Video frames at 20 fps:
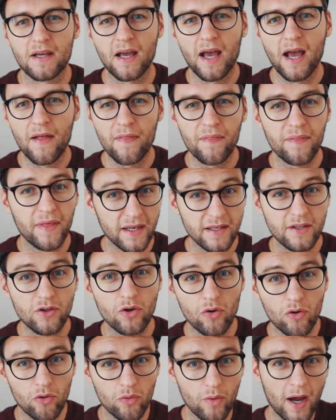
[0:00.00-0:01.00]
and then
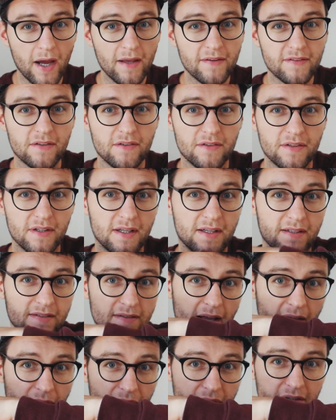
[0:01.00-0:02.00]
your horizon is
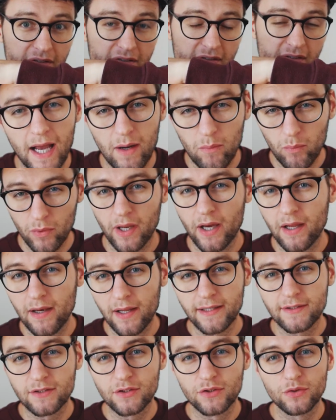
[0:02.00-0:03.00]
like this. And what I
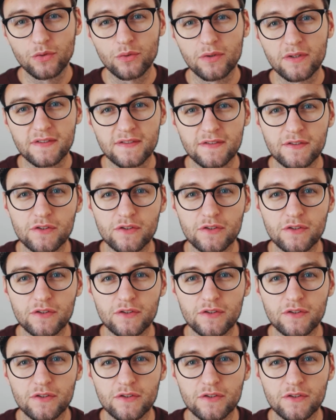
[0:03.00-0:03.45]
like to do is